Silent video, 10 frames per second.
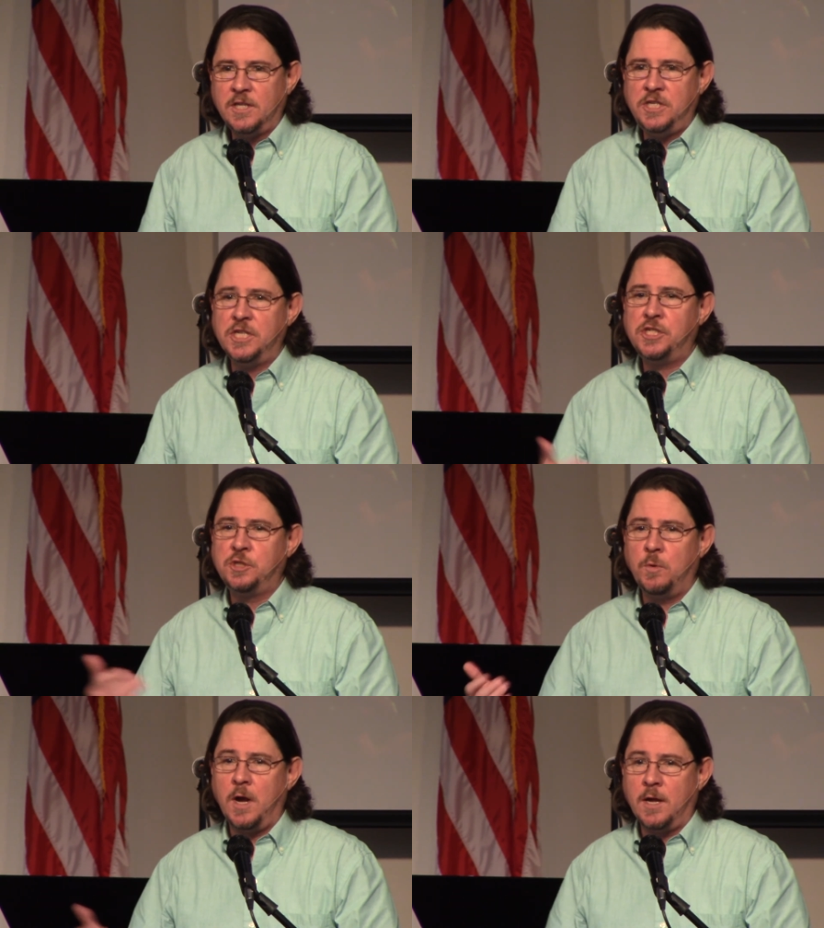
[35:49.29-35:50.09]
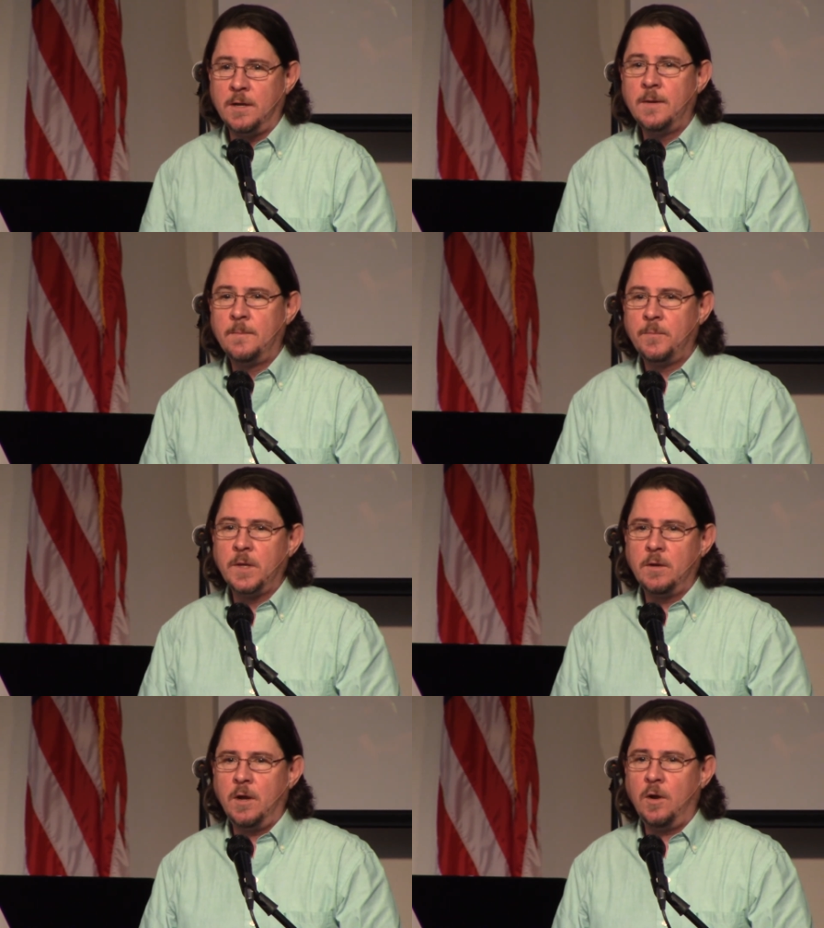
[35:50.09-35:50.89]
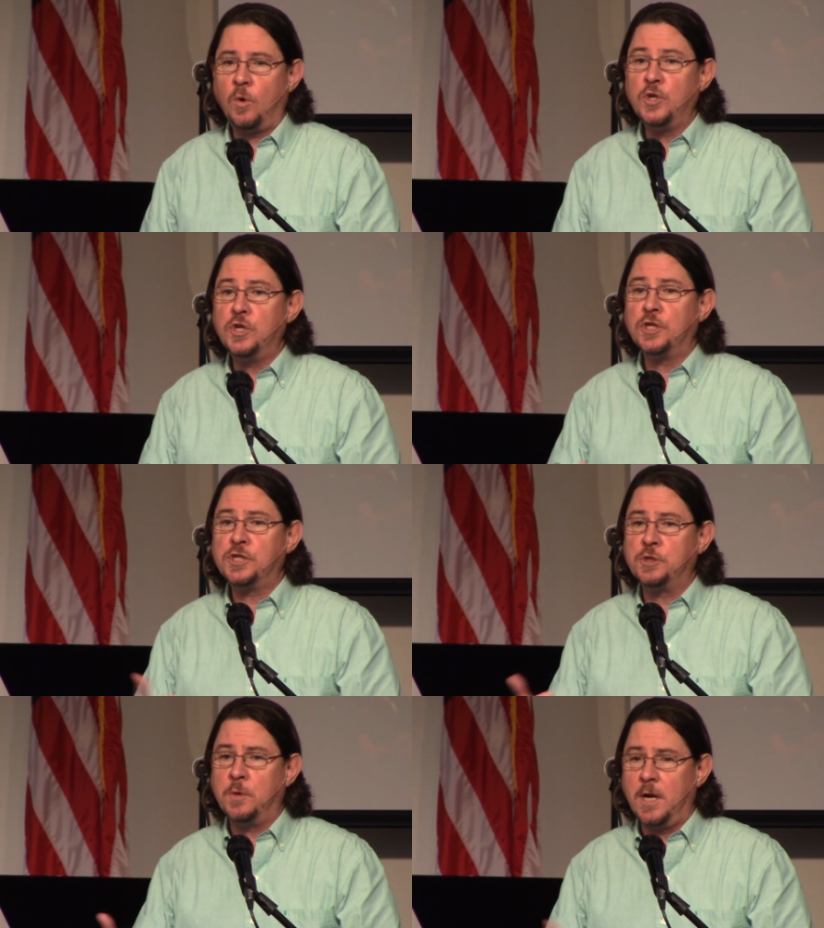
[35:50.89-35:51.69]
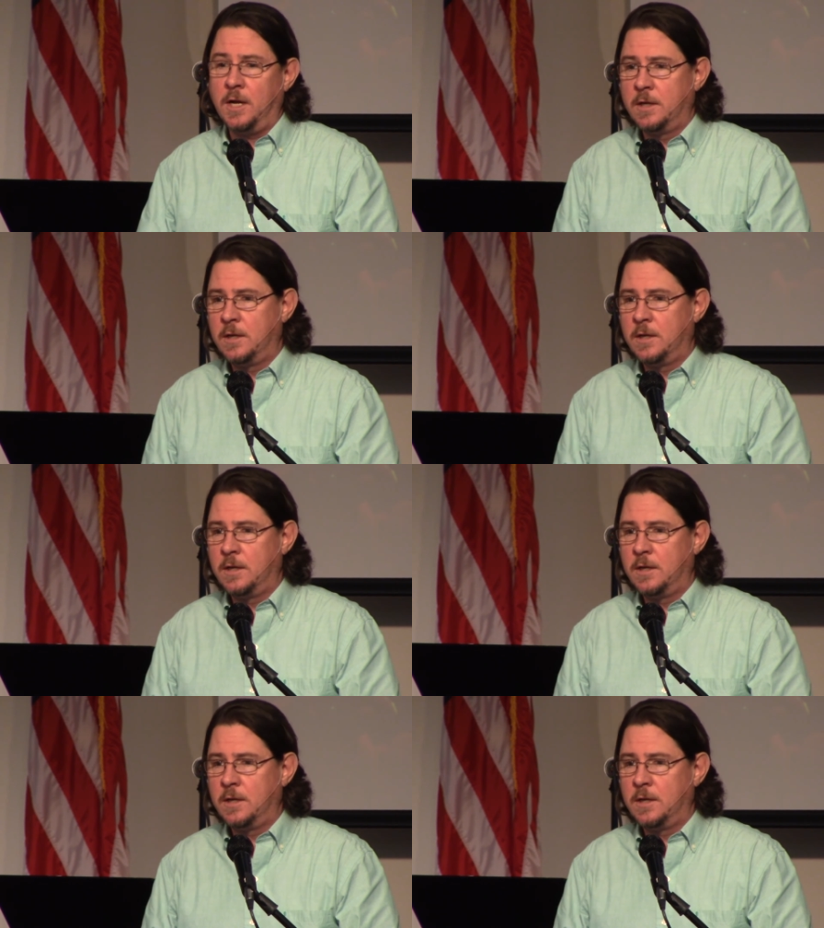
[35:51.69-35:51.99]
Yeshua uh, or Joshua